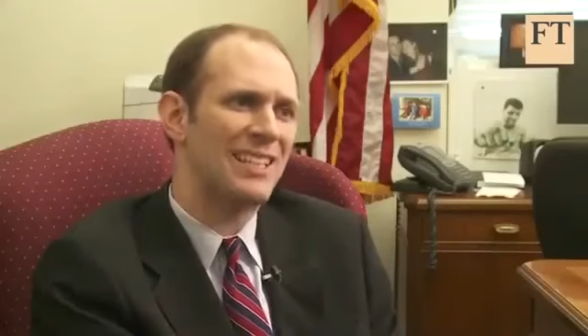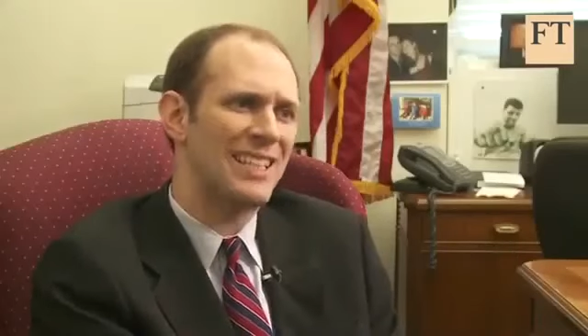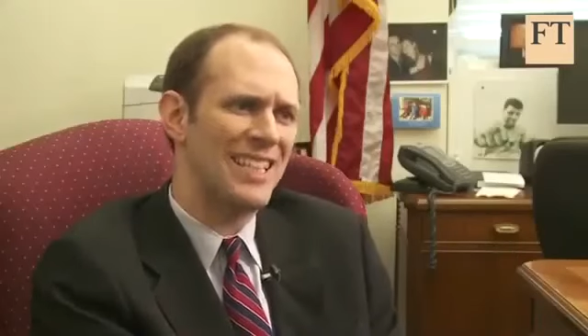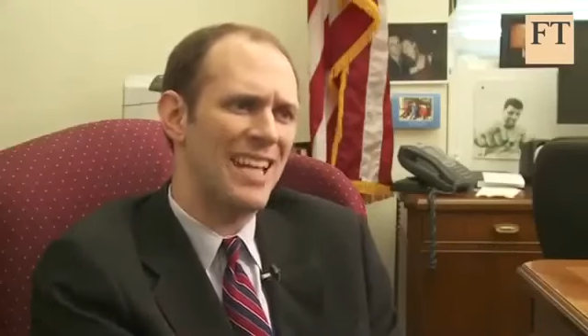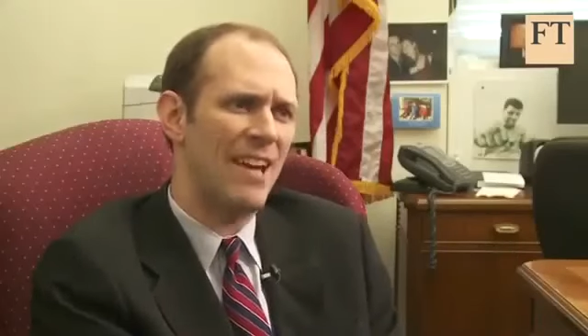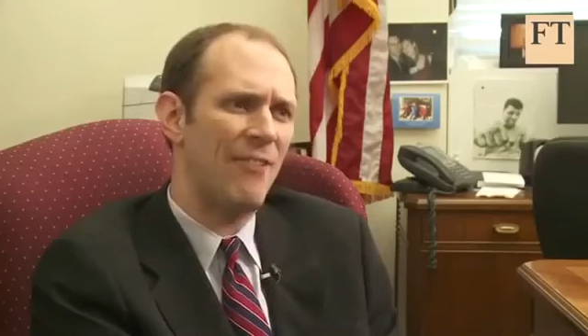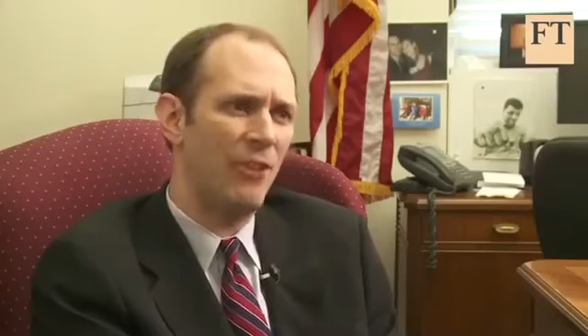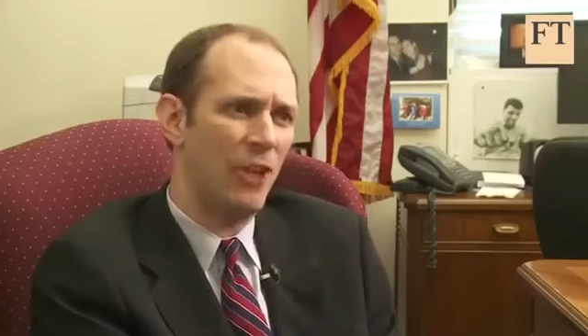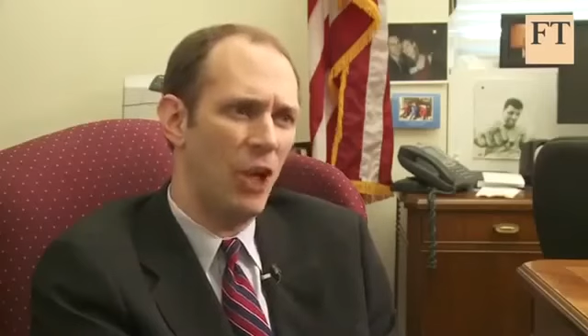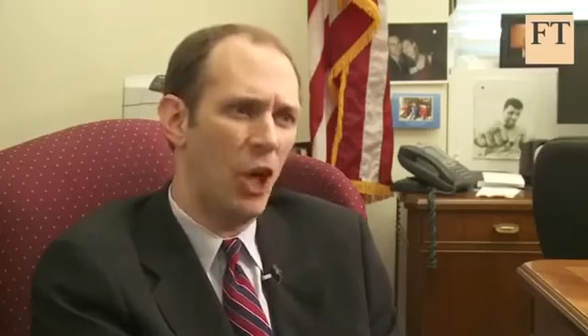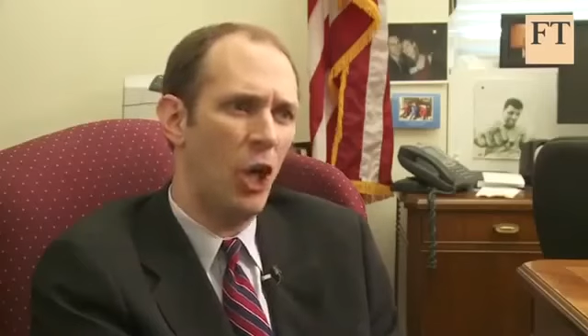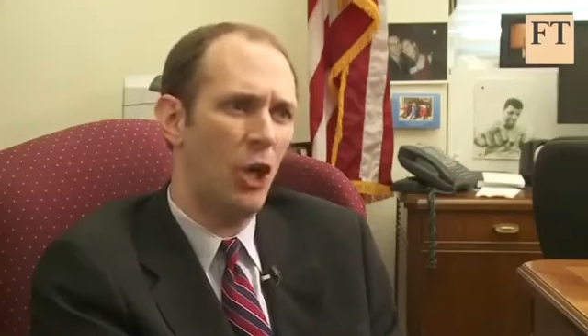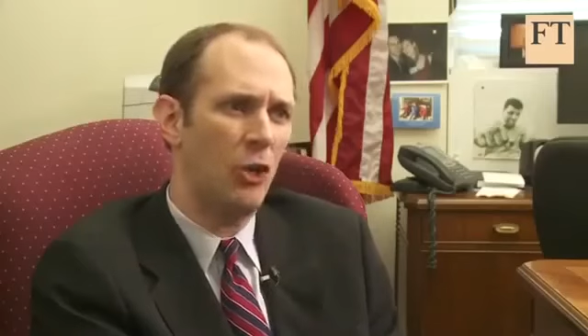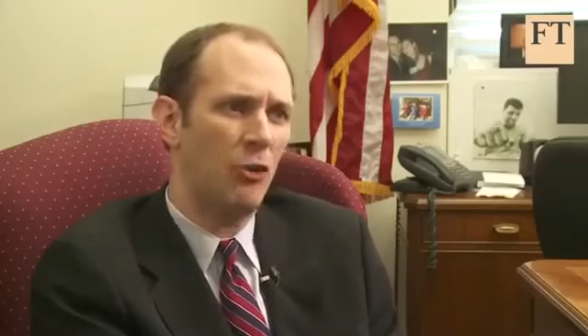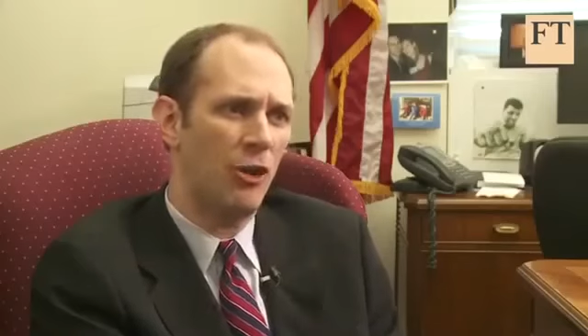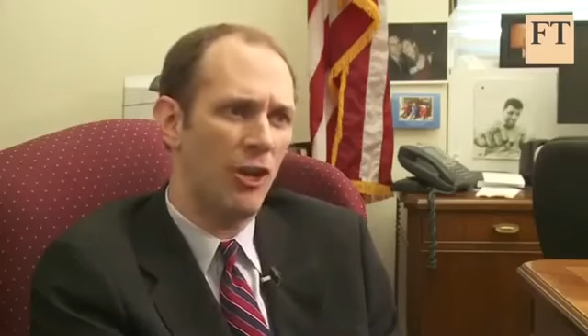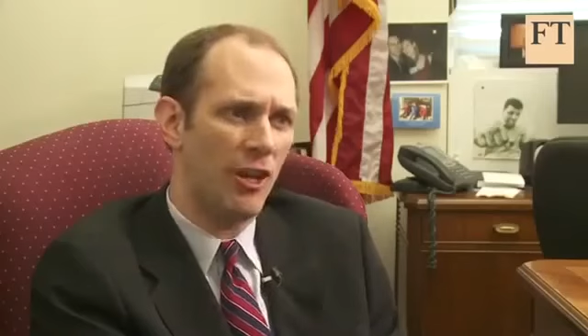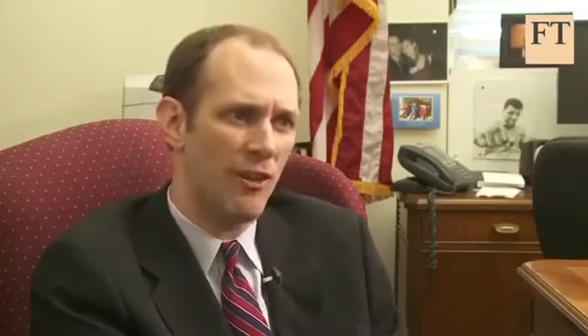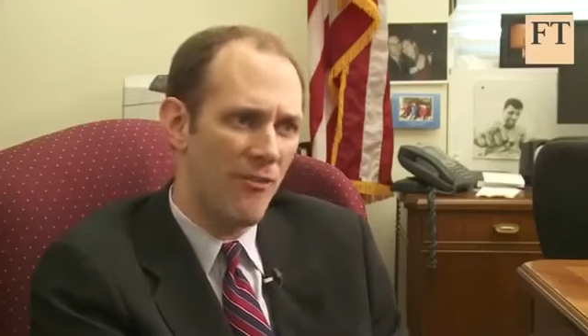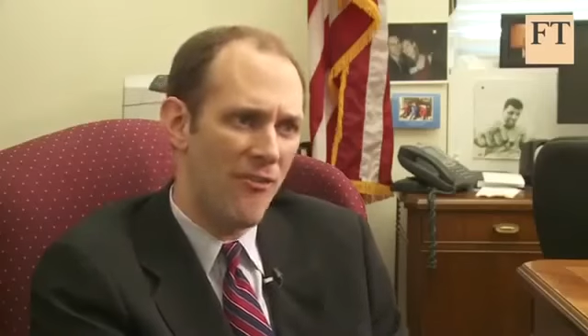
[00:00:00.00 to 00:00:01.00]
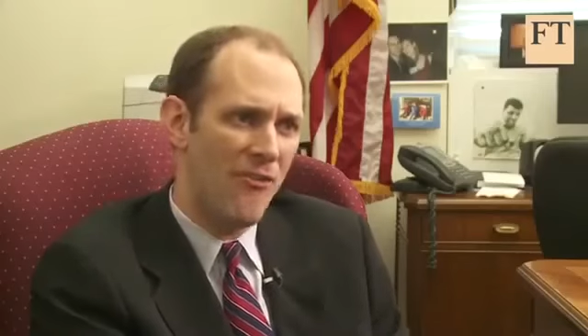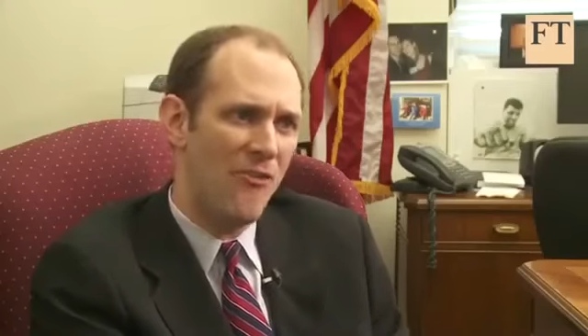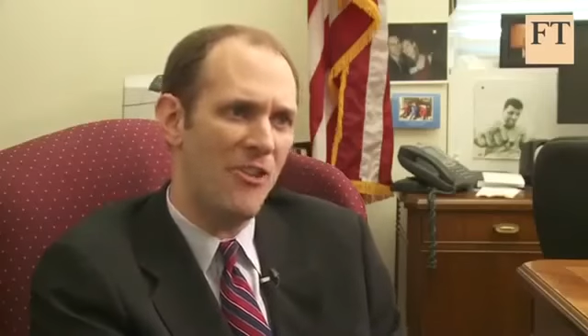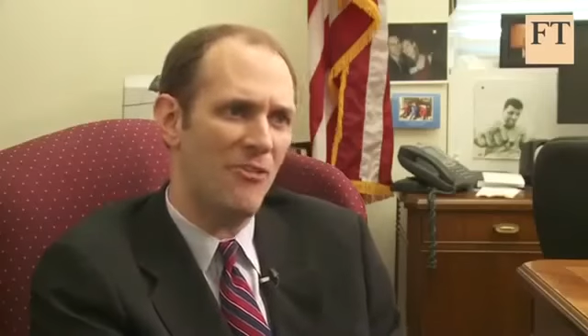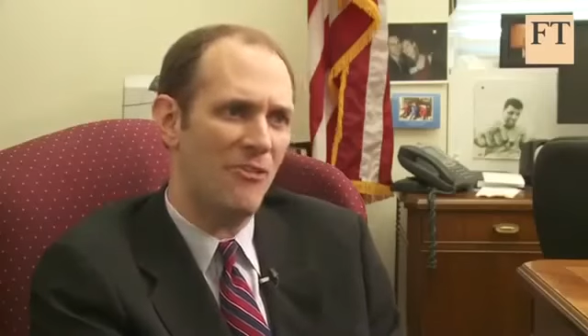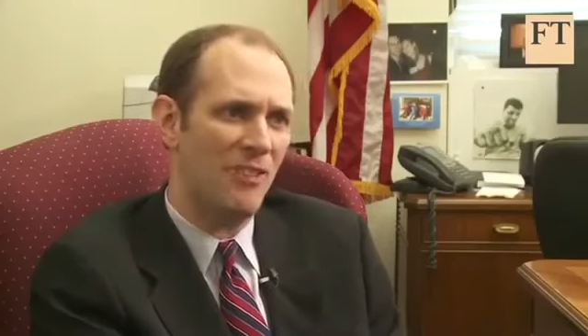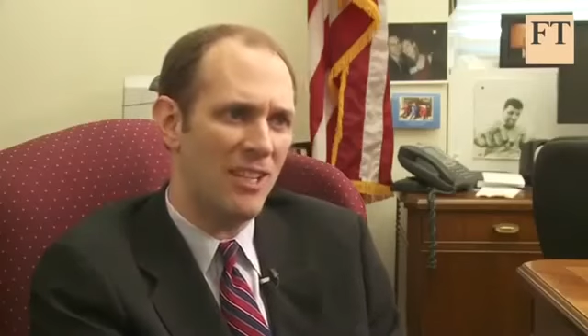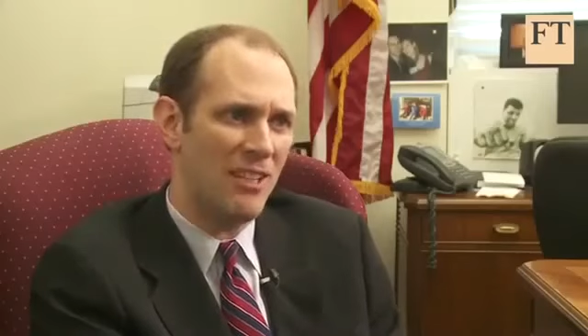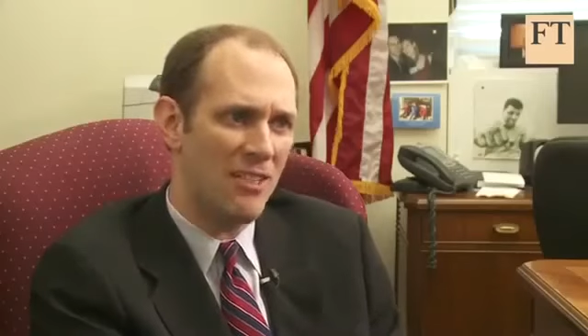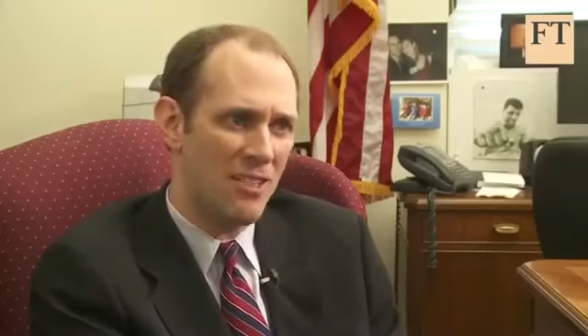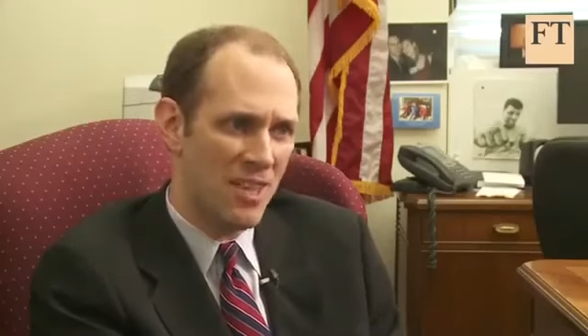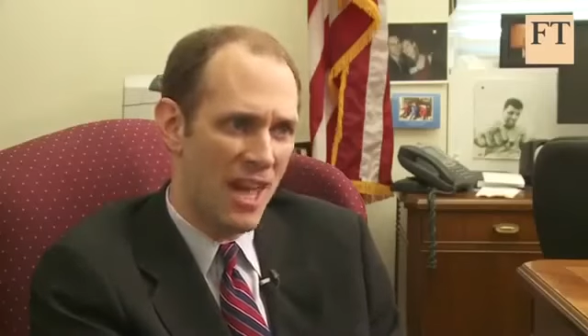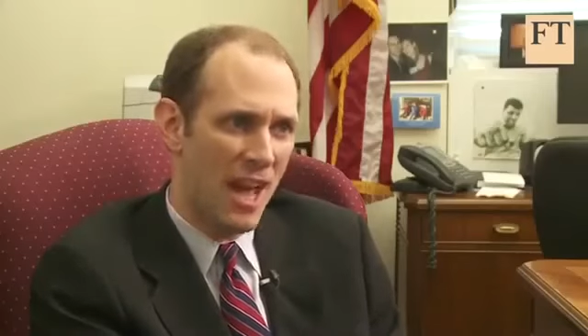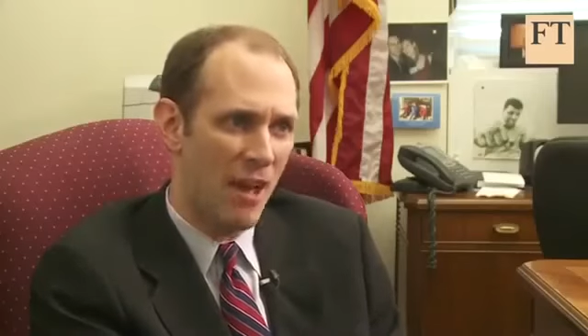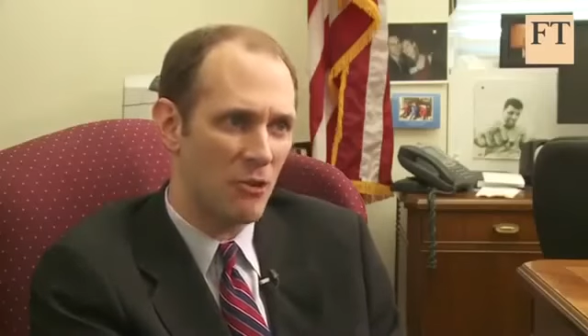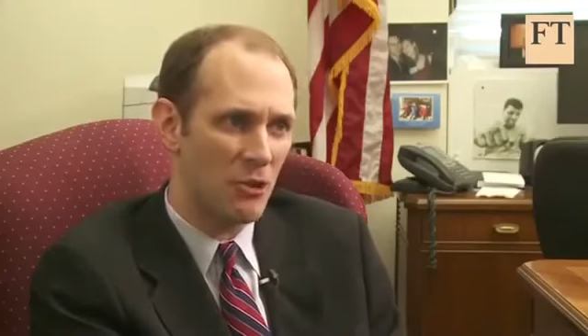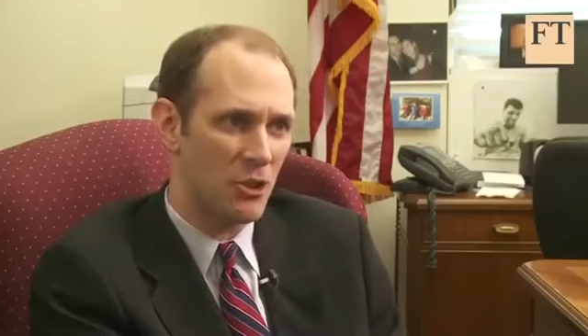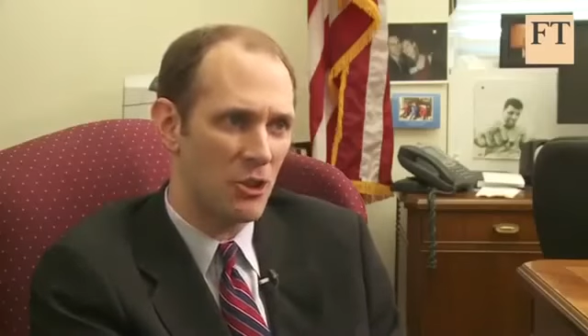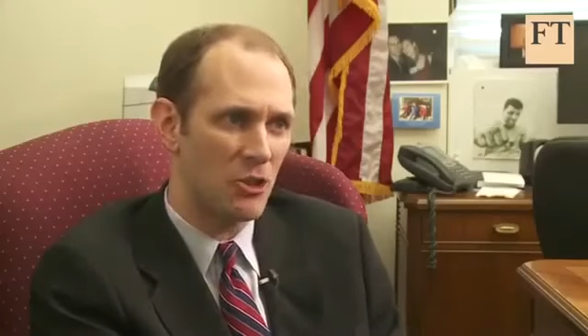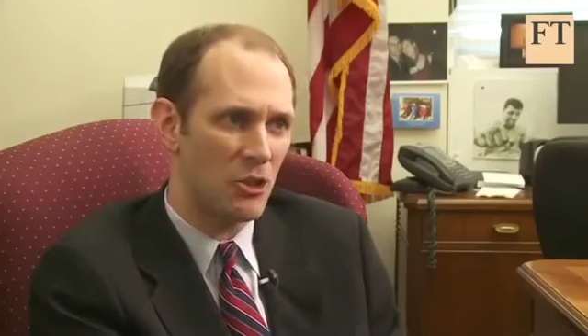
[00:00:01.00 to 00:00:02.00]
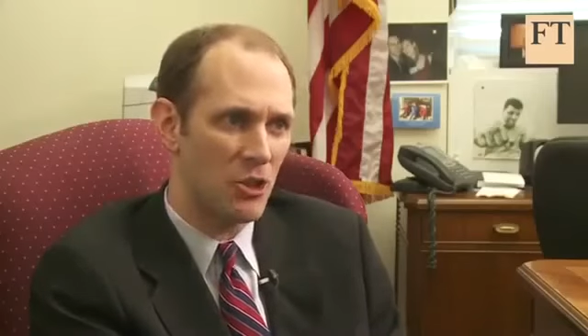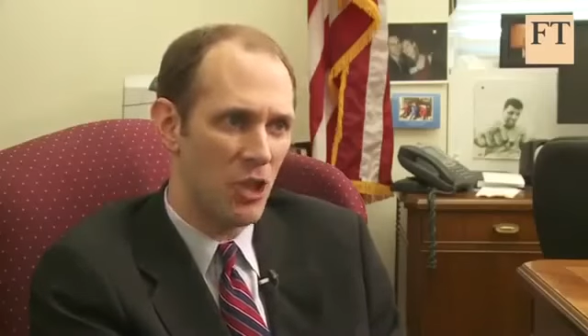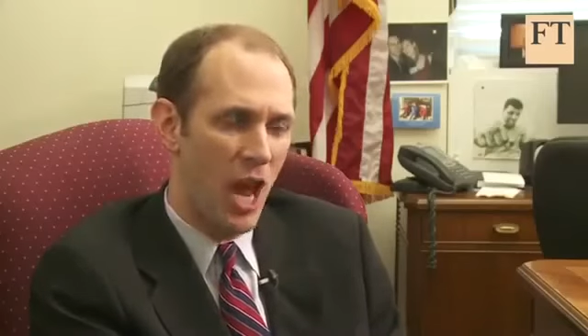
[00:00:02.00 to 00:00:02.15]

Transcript: 750,000